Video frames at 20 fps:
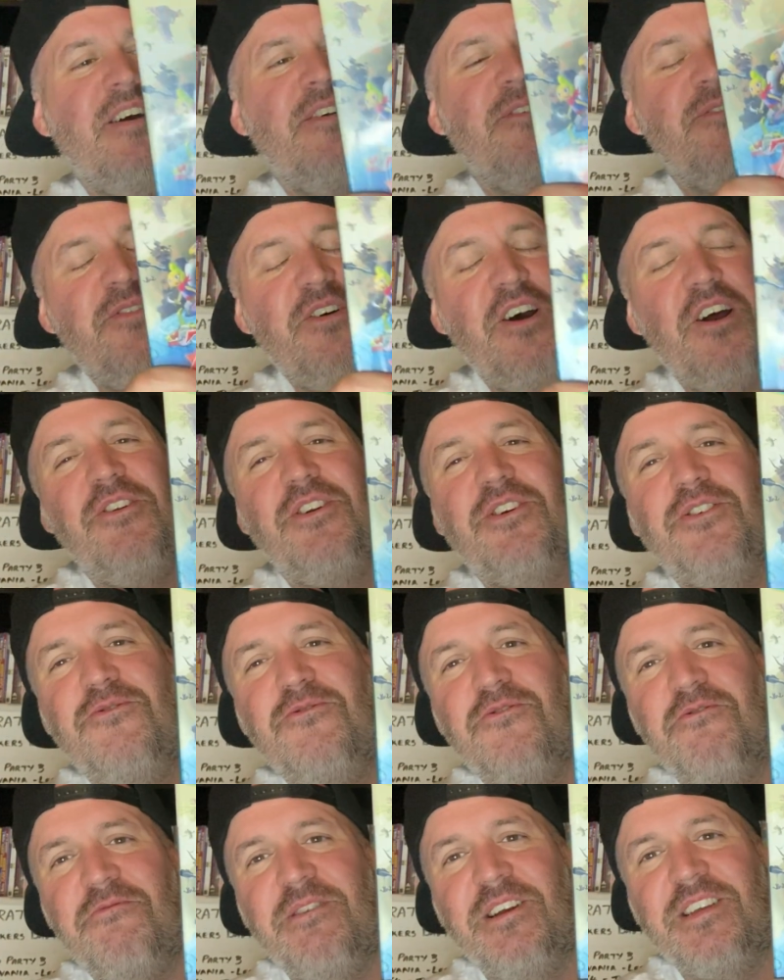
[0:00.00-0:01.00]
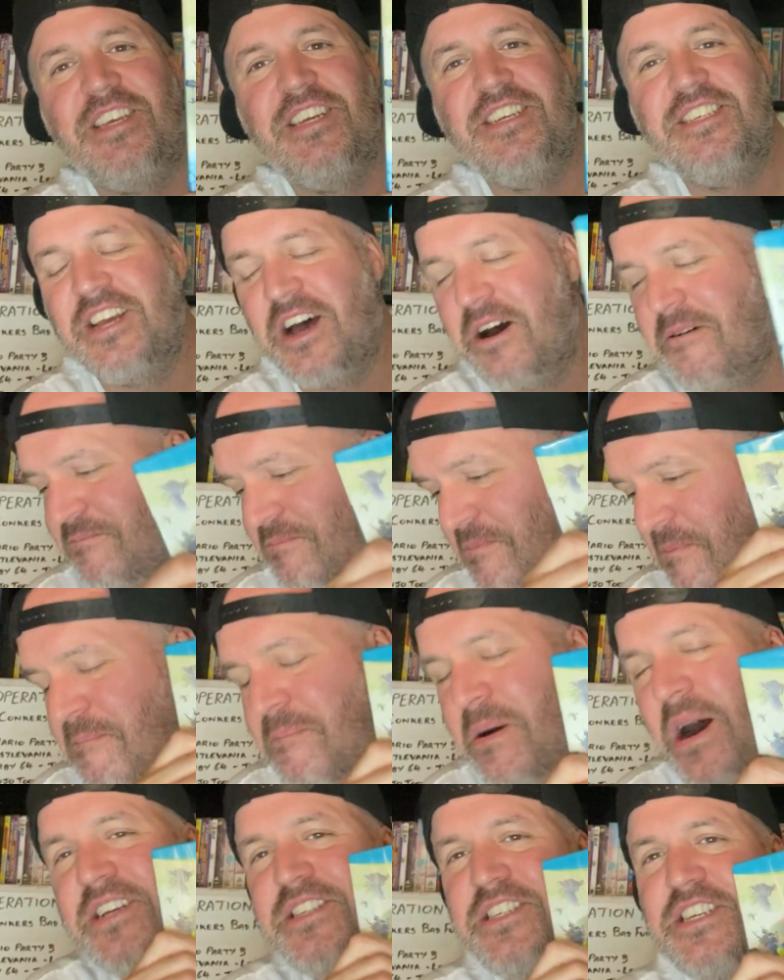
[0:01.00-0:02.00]
Very cool to pick this up.
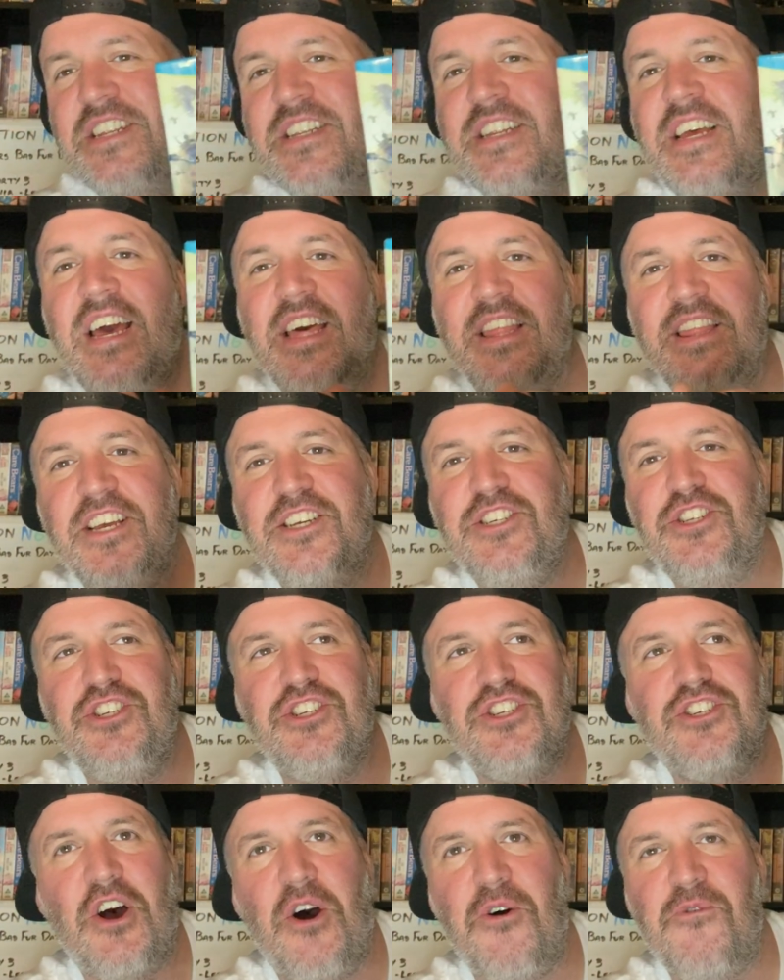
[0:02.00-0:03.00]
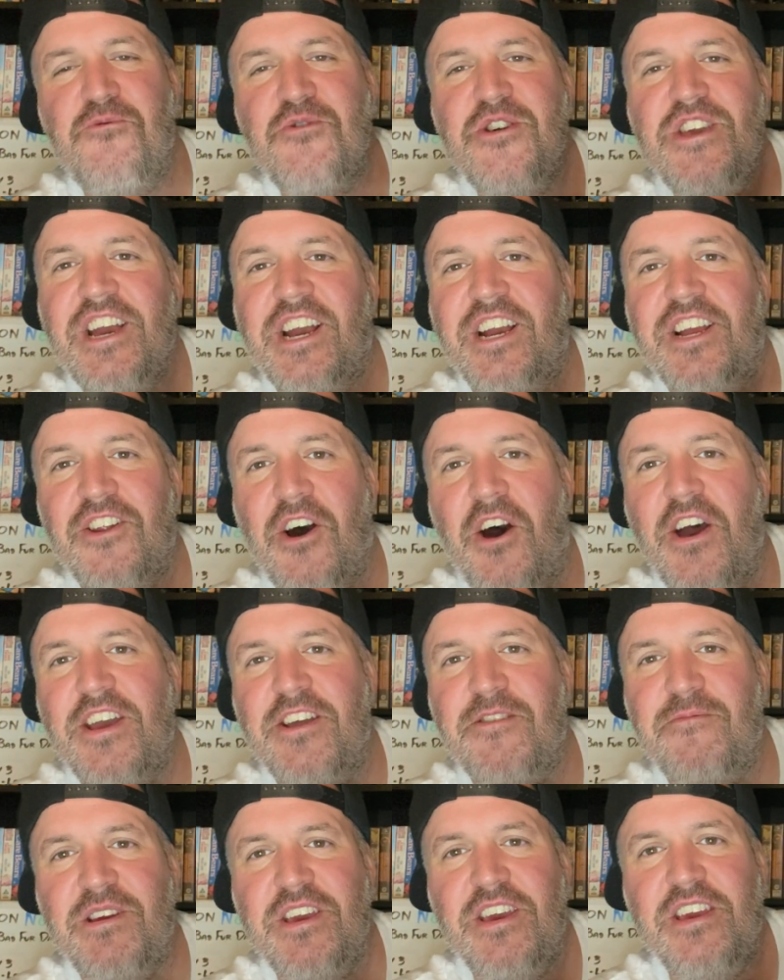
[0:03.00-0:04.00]
Buzzing. This just like
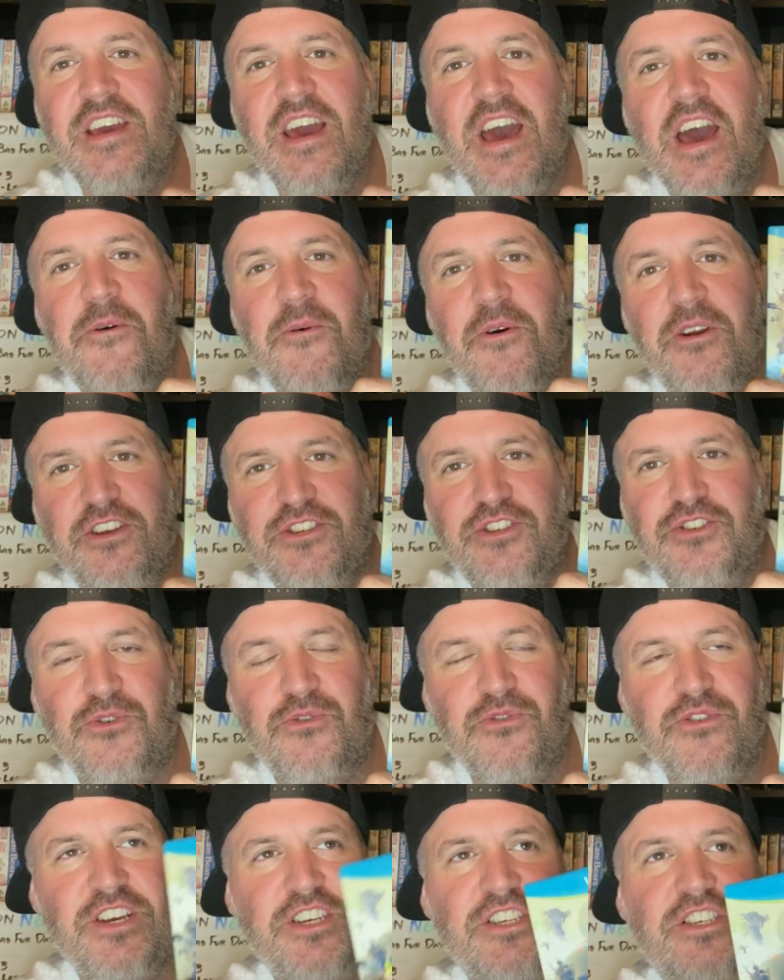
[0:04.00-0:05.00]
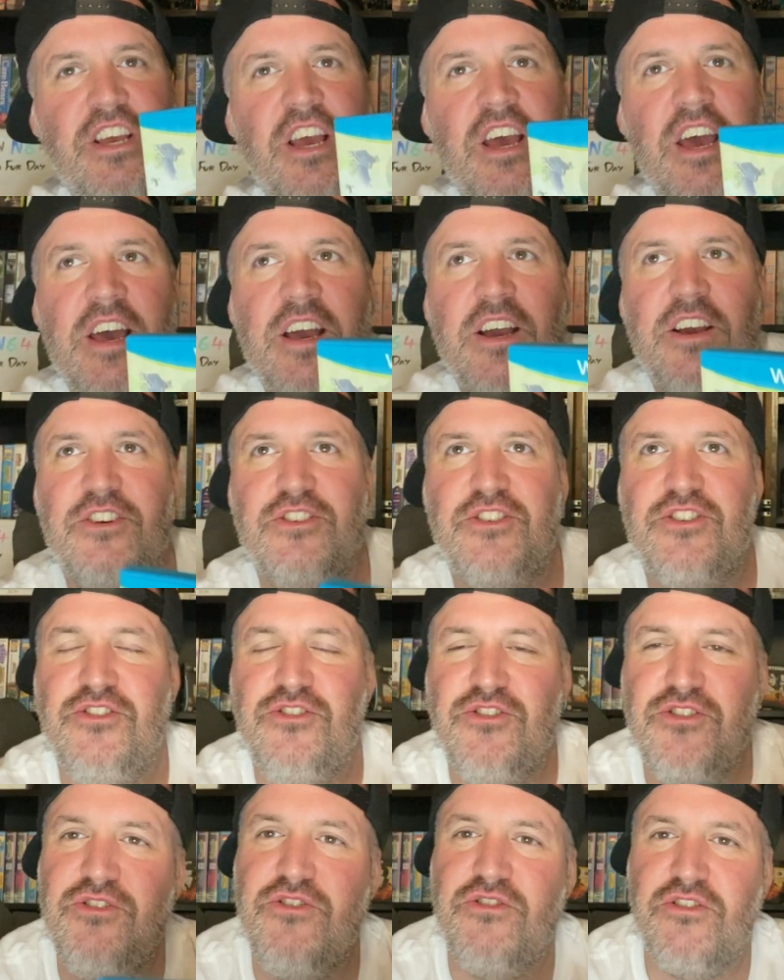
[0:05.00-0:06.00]
reignited me when I saw this. Because
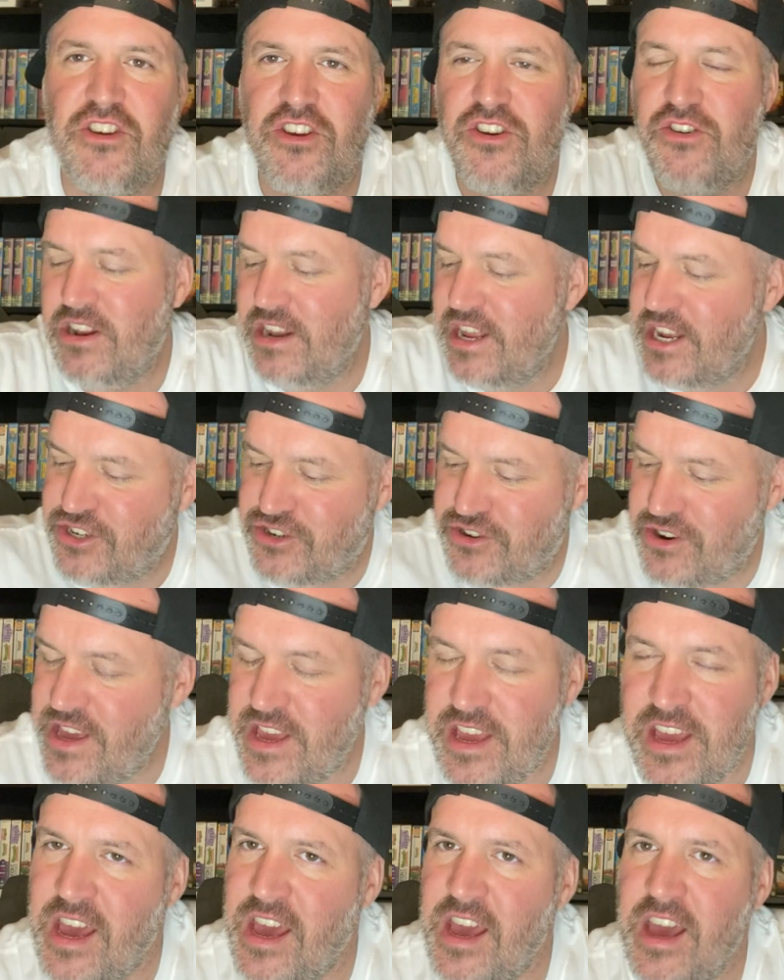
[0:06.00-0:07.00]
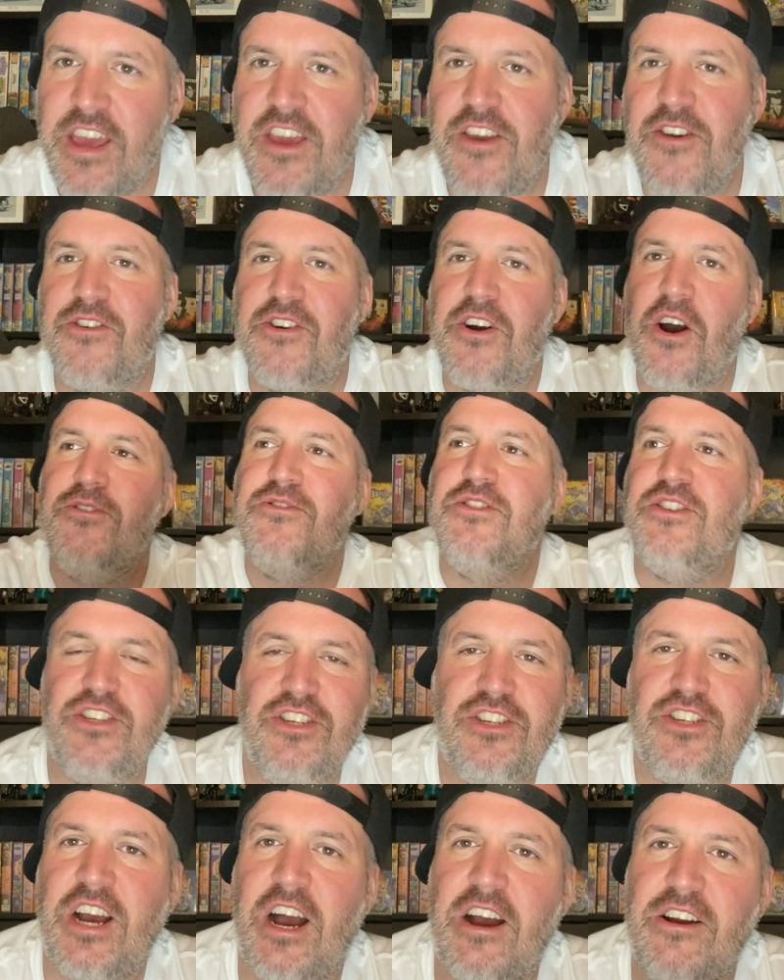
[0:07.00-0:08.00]
you literally, you go to these
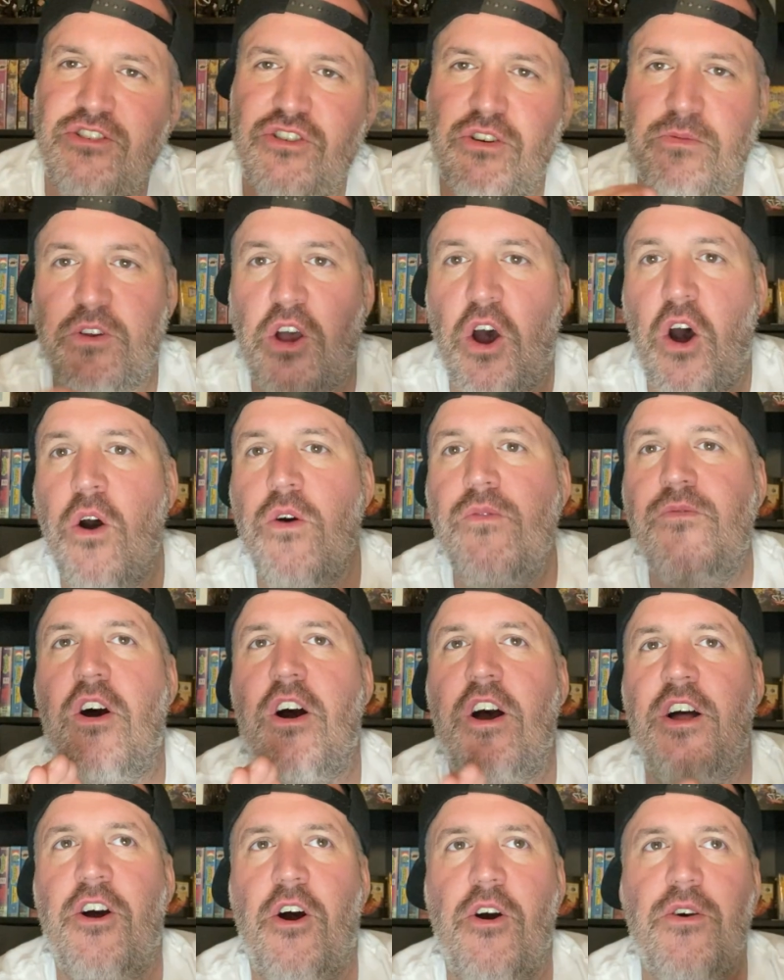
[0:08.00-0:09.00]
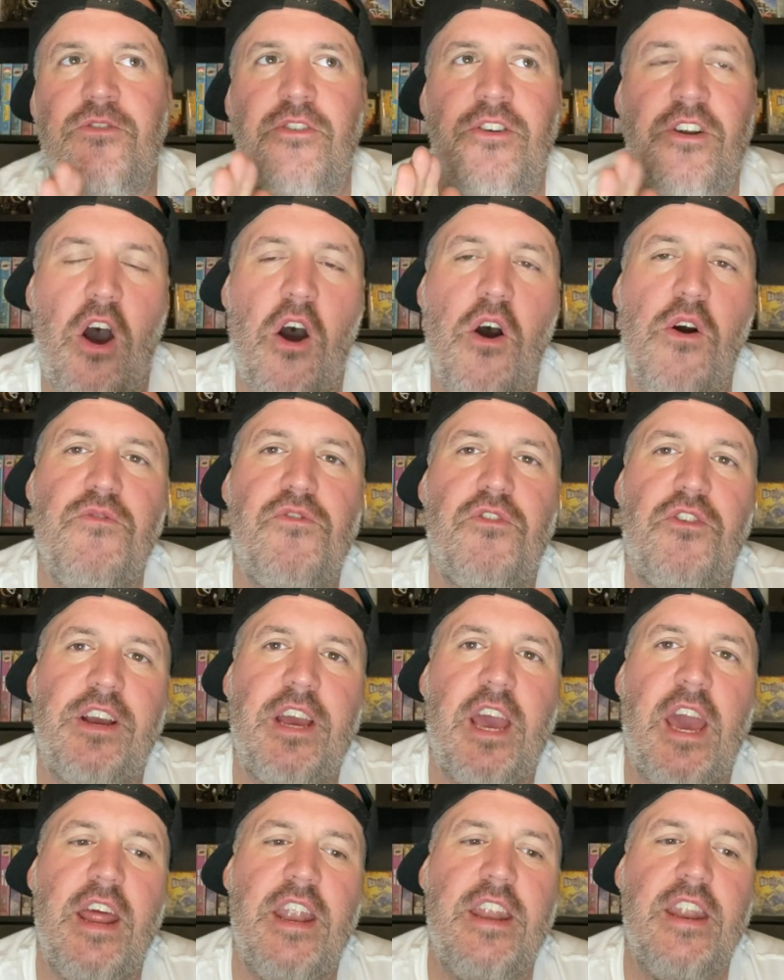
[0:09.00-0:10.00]
charity shops over and over and over
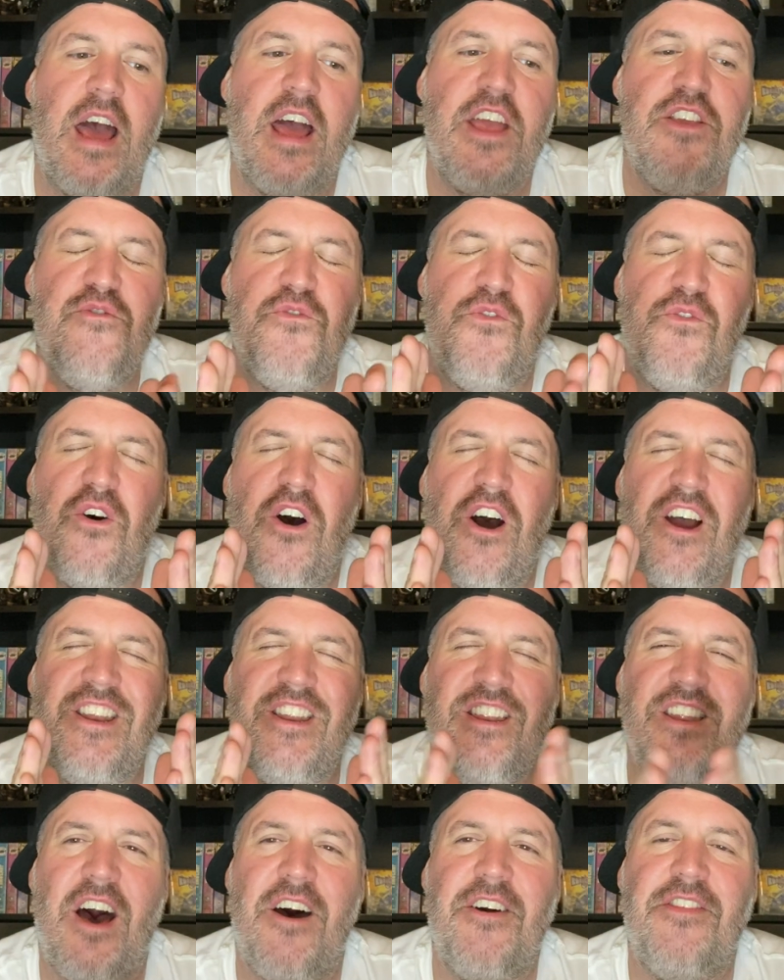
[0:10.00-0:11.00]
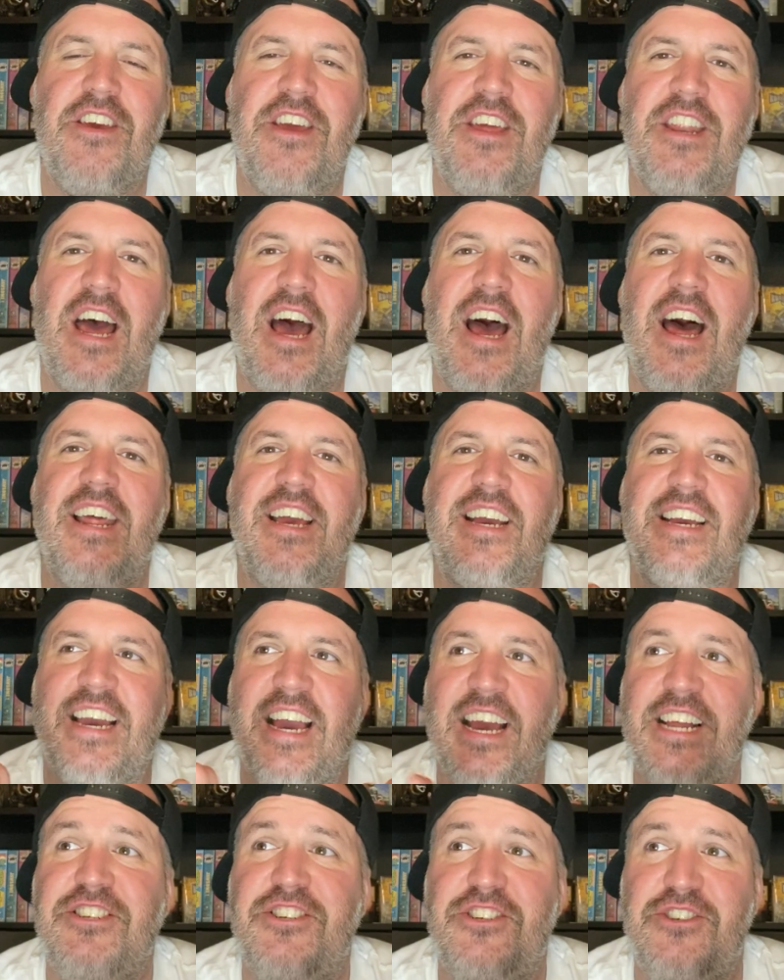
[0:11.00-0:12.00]
again and you find nothing. And it
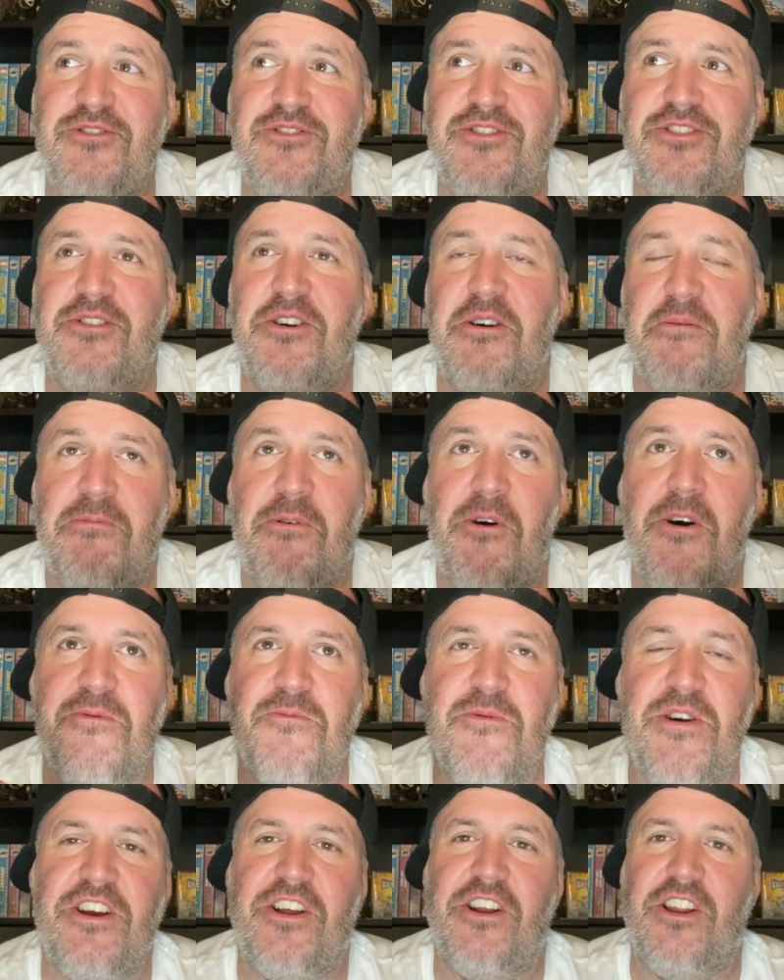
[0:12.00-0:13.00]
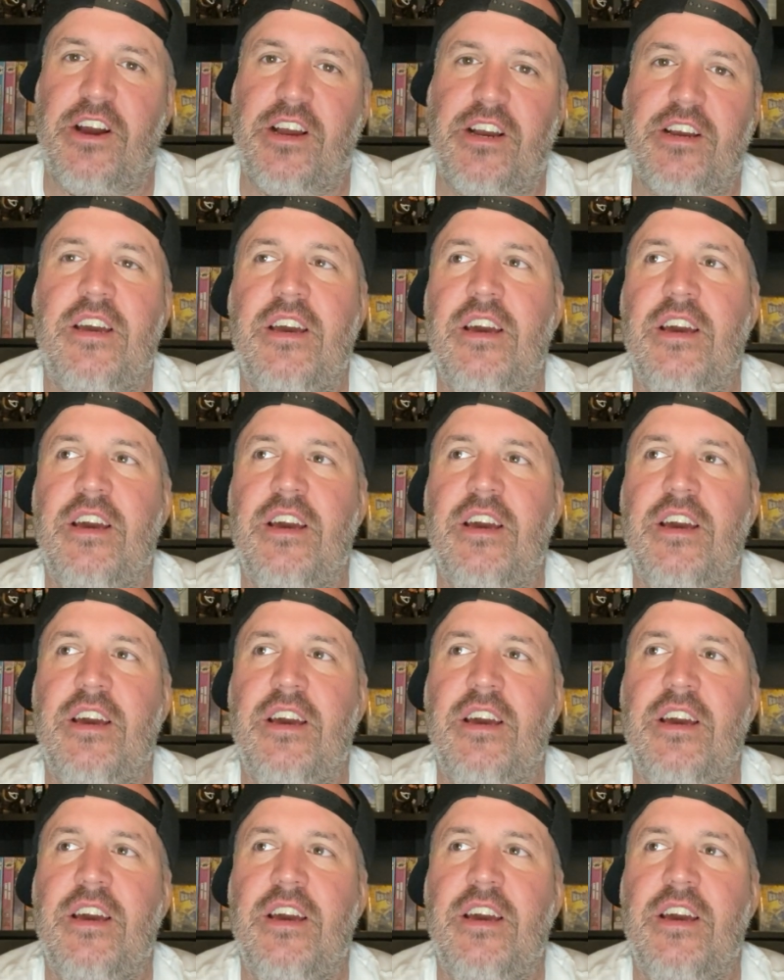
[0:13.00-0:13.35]
gets you to a point where you're like,